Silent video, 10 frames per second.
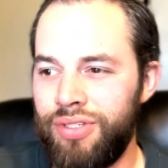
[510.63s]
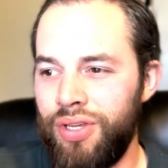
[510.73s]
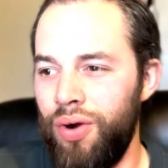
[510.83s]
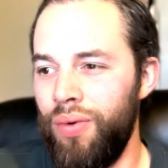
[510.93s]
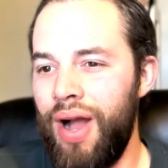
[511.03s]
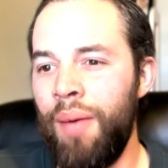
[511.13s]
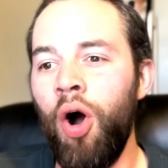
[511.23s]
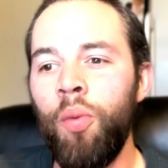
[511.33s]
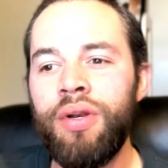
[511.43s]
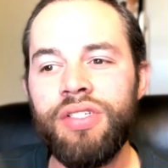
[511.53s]
So I'm
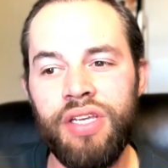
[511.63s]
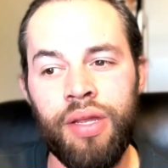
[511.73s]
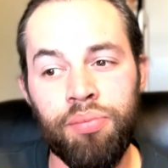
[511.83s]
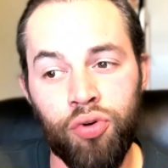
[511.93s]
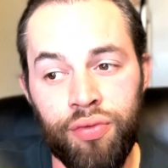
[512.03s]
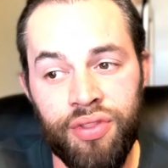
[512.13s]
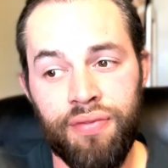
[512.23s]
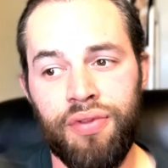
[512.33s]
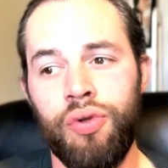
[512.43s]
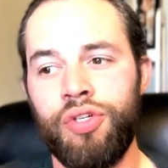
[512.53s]
hoping to see it improve in the
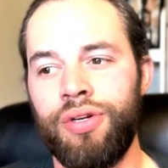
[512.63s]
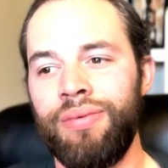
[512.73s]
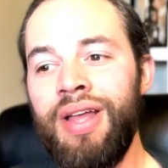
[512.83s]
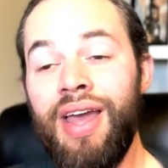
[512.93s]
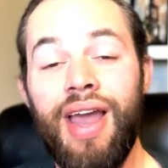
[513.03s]
future